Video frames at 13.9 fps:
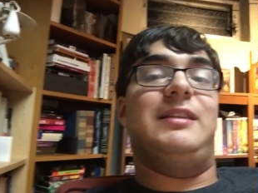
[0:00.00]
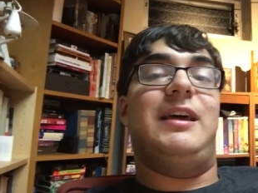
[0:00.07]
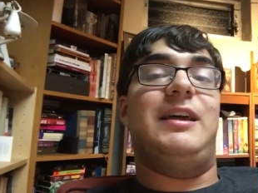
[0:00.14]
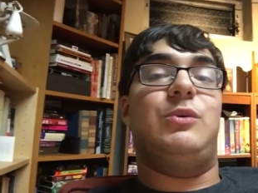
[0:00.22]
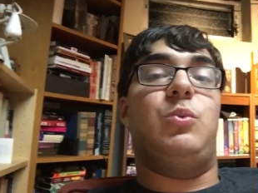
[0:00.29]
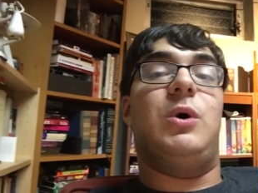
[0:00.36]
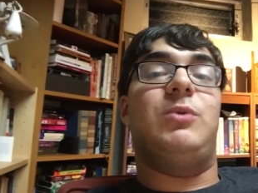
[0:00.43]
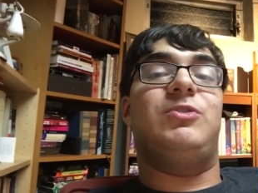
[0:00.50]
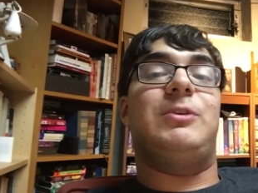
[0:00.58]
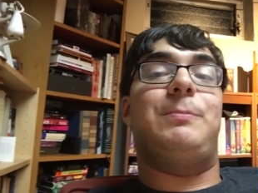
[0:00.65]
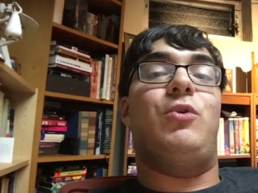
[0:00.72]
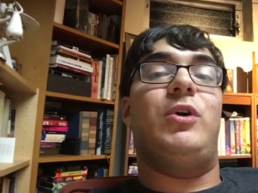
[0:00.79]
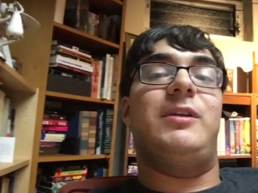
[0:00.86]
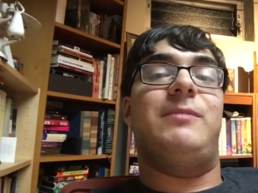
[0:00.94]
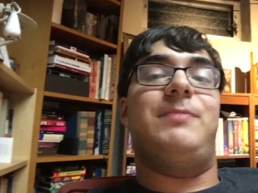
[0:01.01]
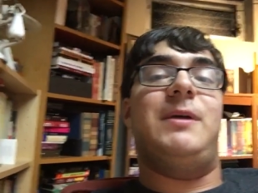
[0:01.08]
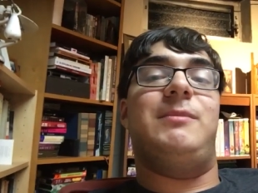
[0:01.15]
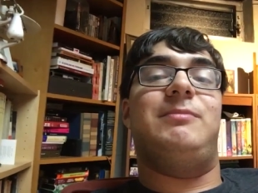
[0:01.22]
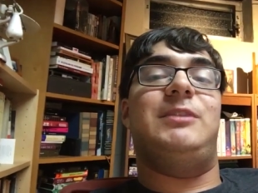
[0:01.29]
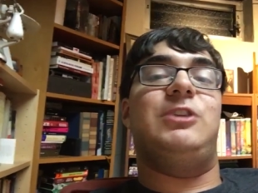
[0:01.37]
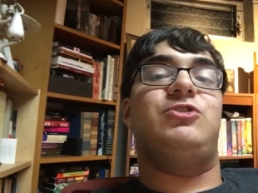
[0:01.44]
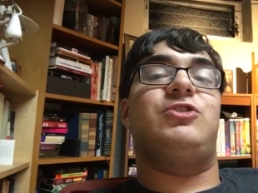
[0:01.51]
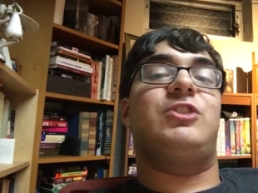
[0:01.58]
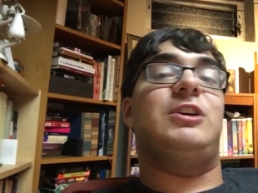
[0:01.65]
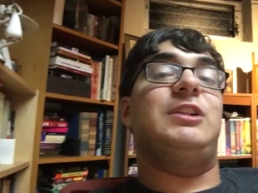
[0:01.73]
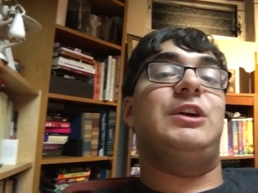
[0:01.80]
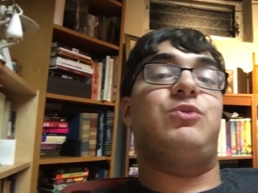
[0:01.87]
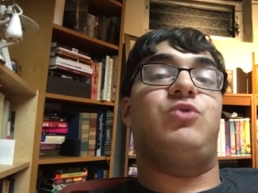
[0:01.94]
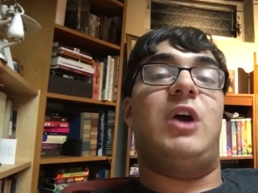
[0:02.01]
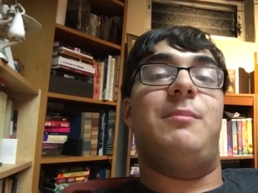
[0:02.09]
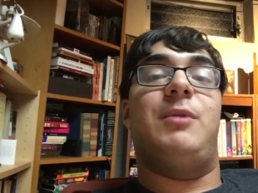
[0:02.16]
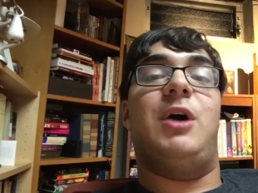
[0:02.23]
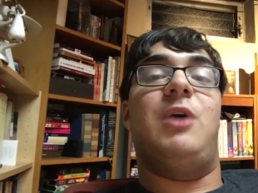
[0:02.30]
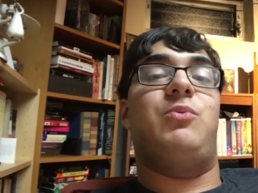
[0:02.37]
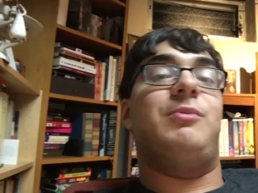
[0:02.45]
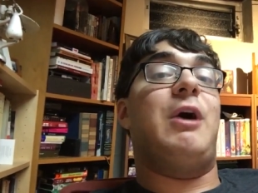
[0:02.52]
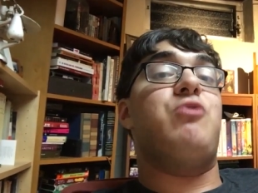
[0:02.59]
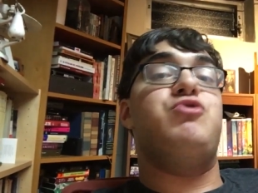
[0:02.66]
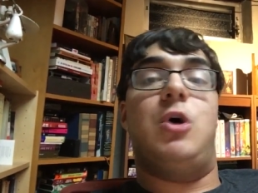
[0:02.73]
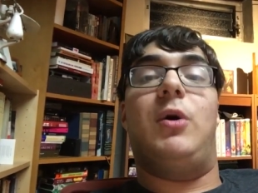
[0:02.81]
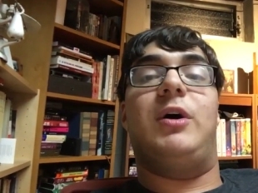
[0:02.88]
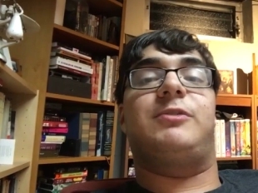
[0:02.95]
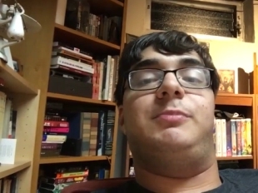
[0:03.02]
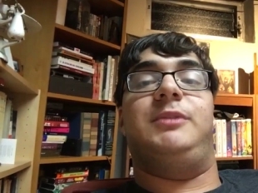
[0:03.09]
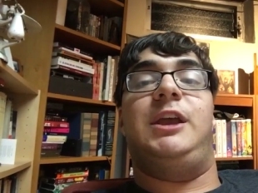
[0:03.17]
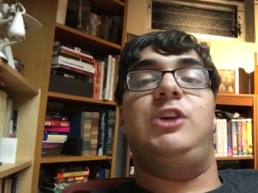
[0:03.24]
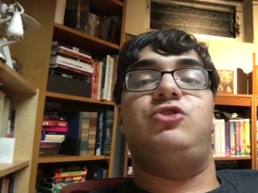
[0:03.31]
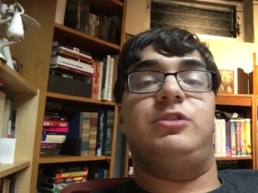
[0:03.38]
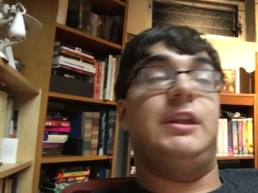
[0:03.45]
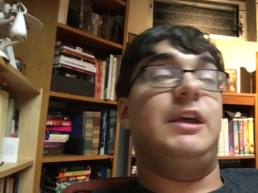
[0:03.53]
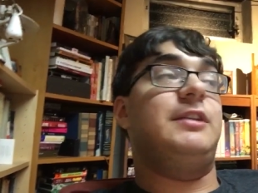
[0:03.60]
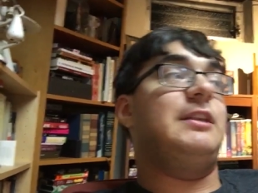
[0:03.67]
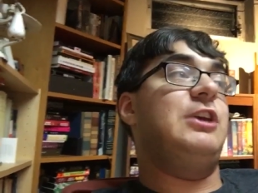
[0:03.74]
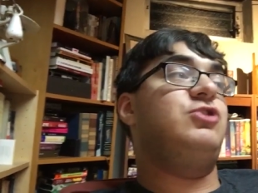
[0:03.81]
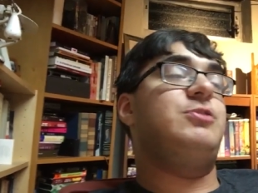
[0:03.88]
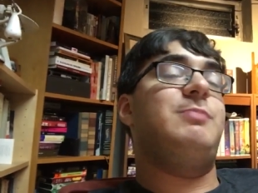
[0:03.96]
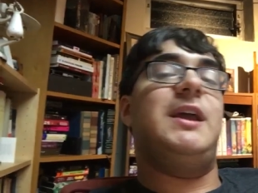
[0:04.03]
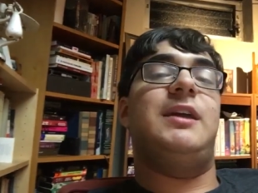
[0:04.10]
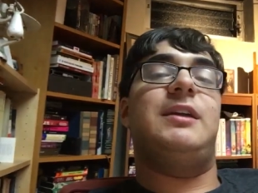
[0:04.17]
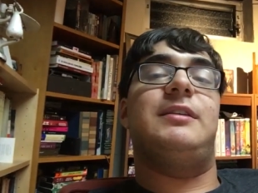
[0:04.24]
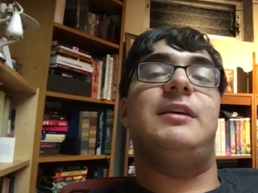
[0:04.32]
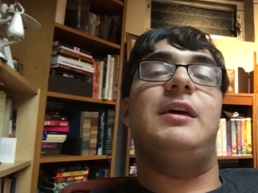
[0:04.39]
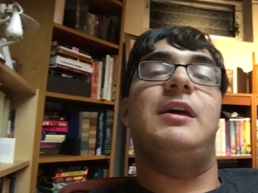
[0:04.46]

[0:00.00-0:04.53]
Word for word: Like, what was the point of him if they're just gonna like write him off without no explanation? Like, they should make a